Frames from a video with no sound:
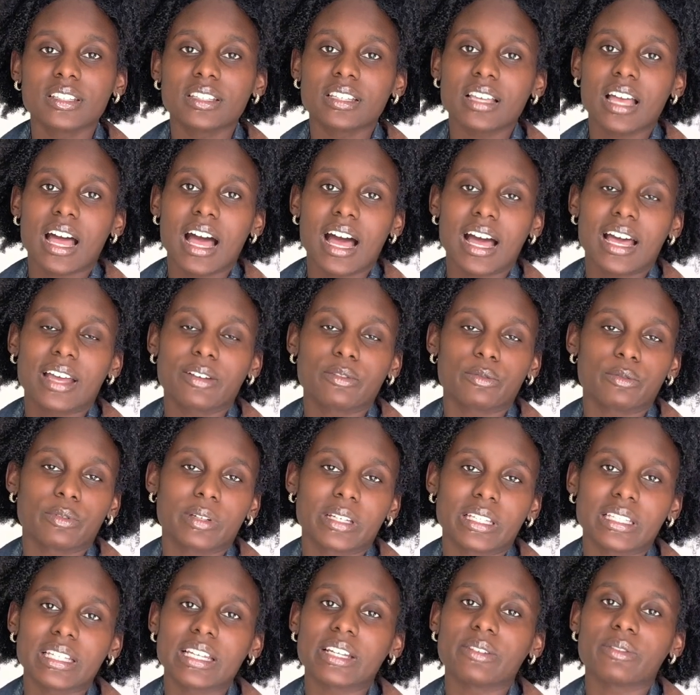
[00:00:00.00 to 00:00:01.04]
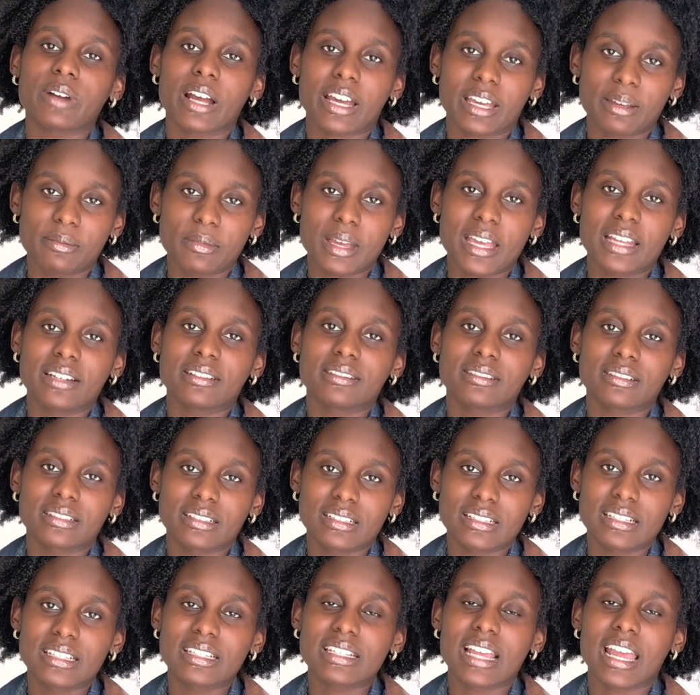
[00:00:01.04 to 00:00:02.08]
I really recommend
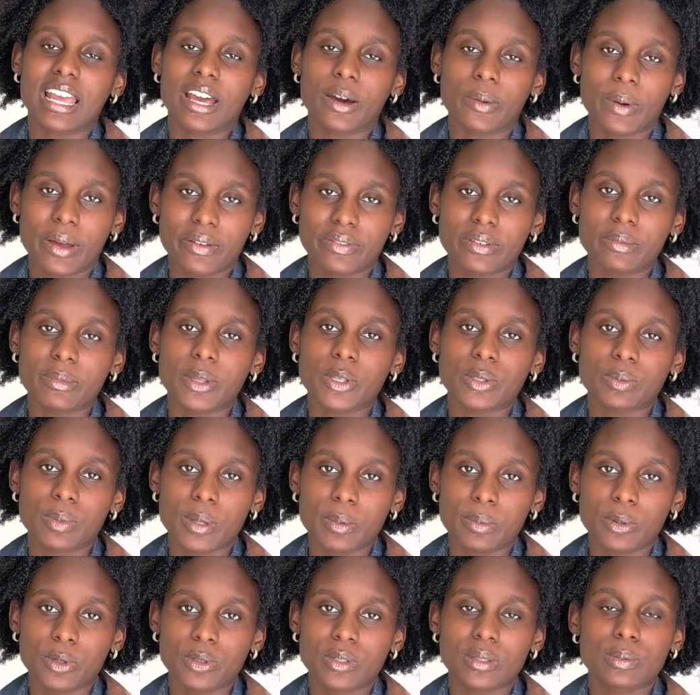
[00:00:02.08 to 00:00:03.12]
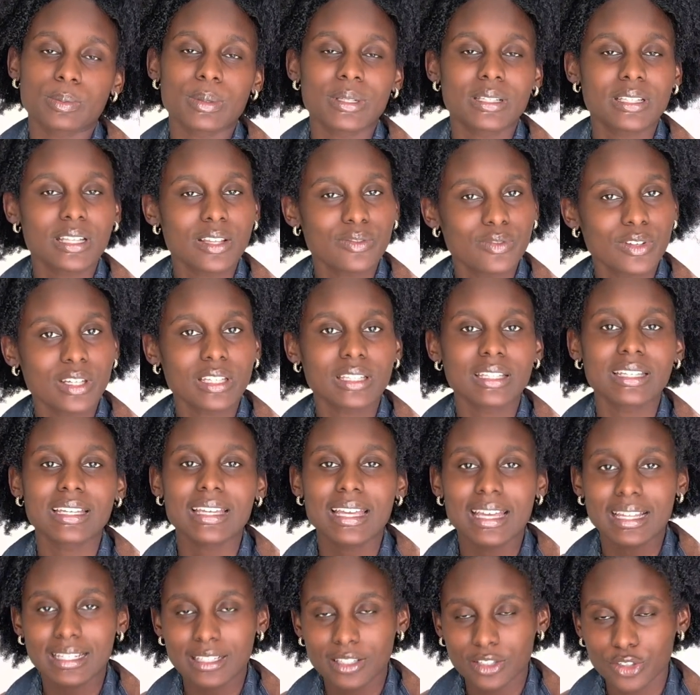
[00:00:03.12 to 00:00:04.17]
staying away from those people. Specifically,
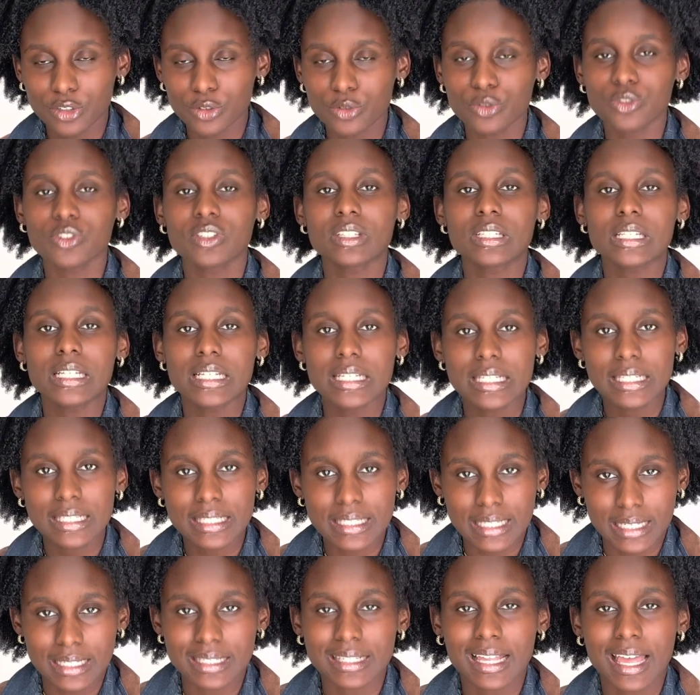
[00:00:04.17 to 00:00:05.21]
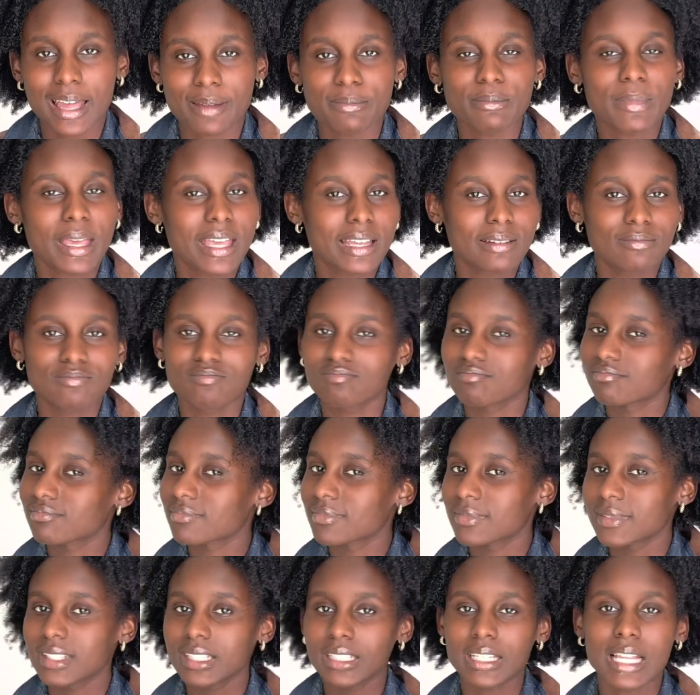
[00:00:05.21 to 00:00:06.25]
it's usually cishet men.
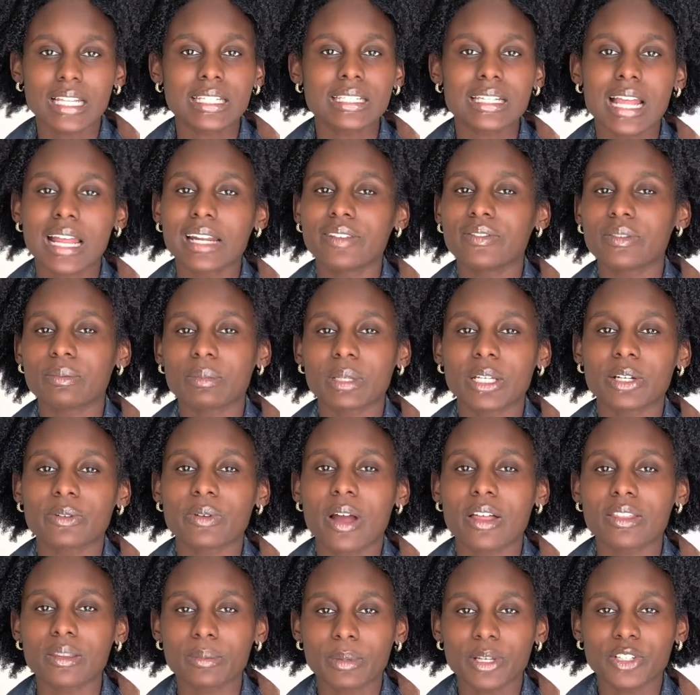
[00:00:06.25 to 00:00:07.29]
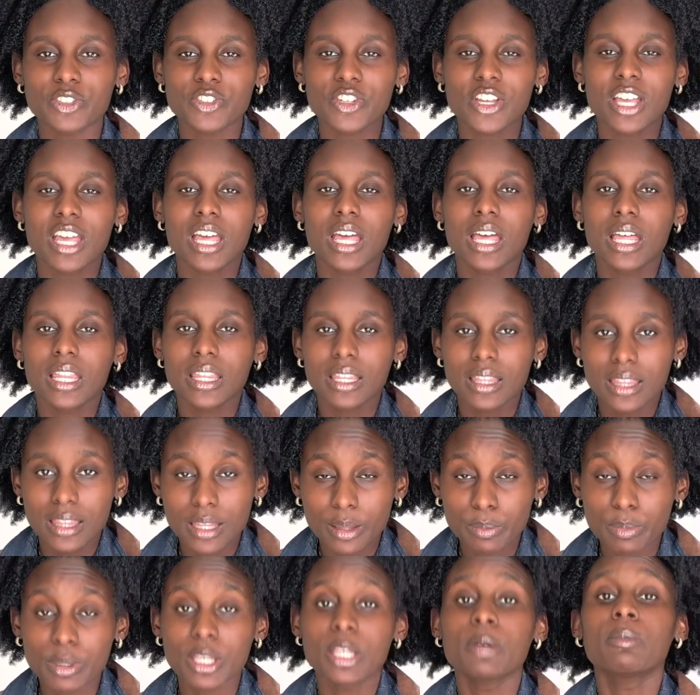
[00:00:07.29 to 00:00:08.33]
Let's not even beat around the bush. The
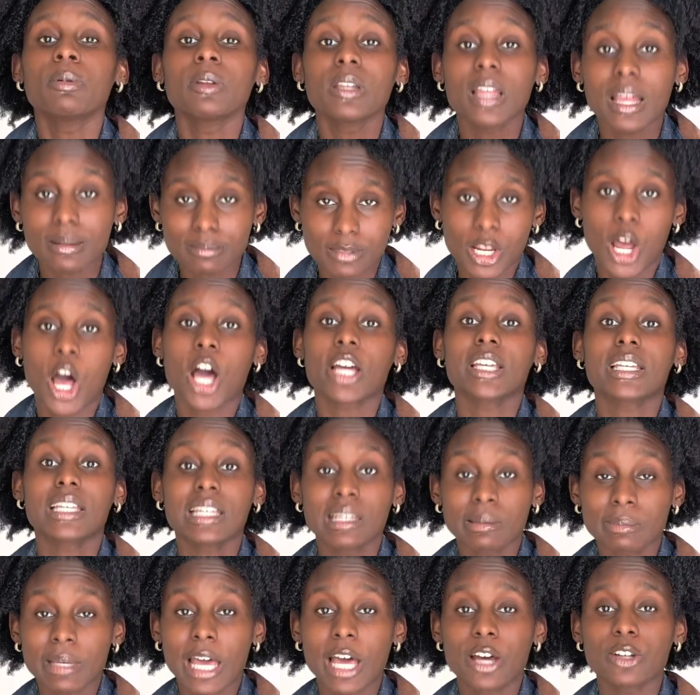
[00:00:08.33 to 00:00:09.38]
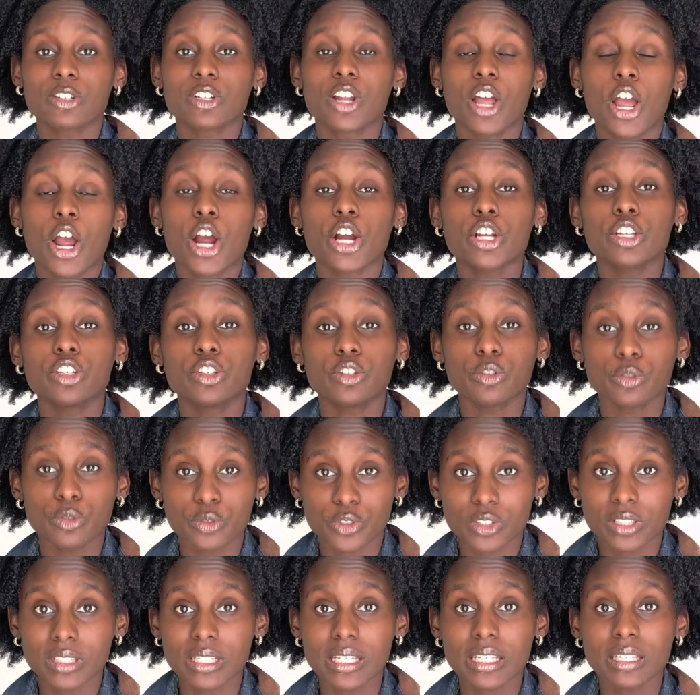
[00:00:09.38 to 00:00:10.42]
people I'm talking about are
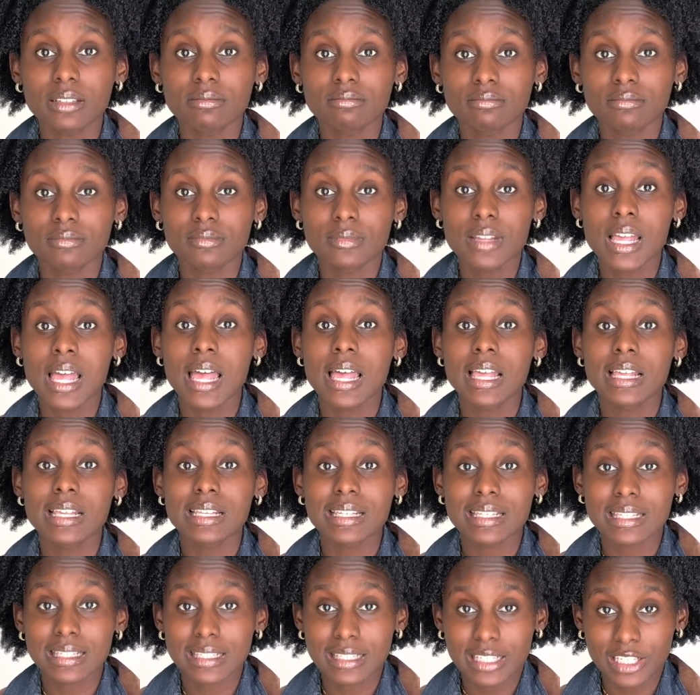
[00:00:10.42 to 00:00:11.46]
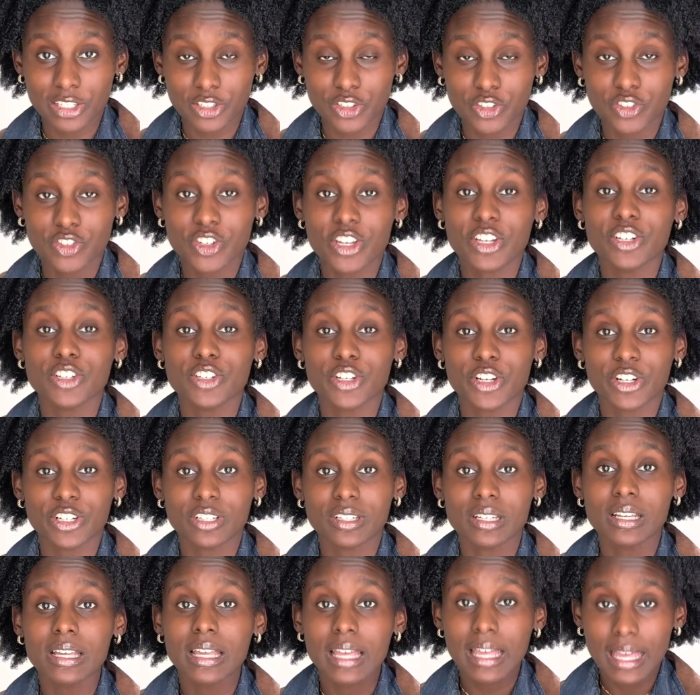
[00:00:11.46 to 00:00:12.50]
usually cisgendered
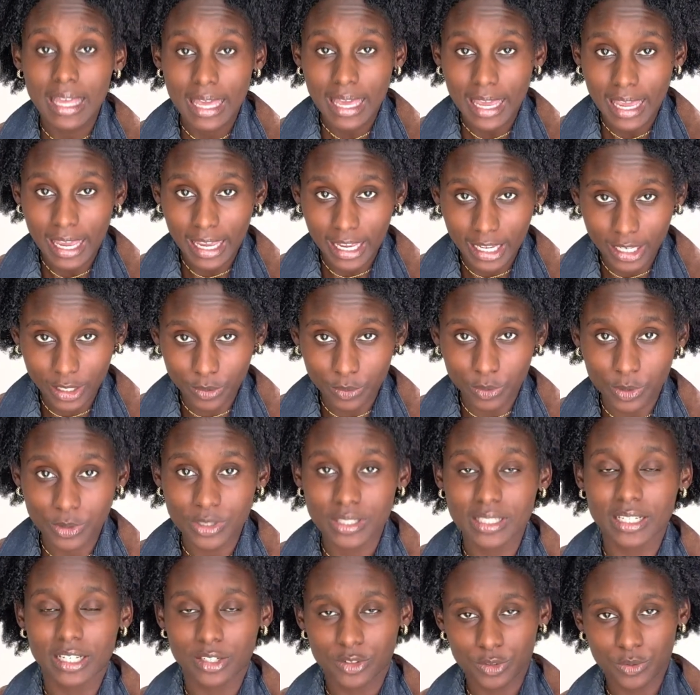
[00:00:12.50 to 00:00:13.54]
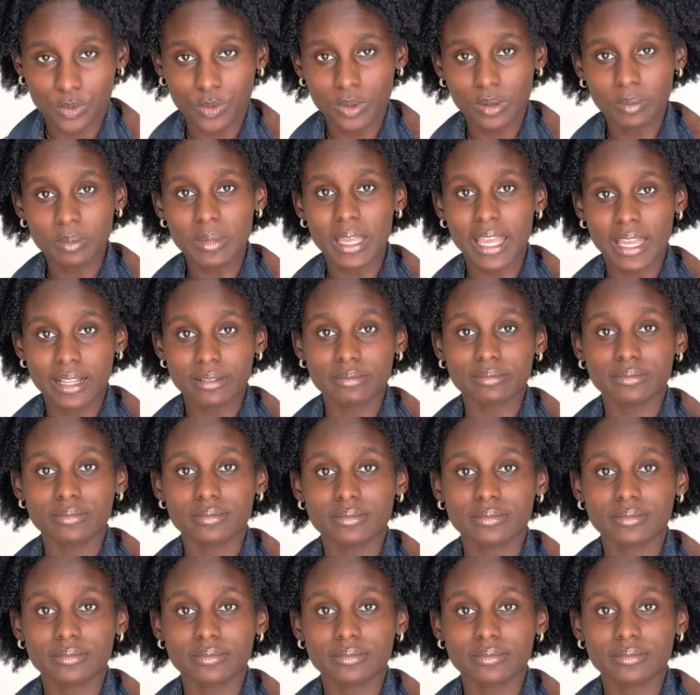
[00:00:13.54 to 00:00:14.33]
heterosexual men.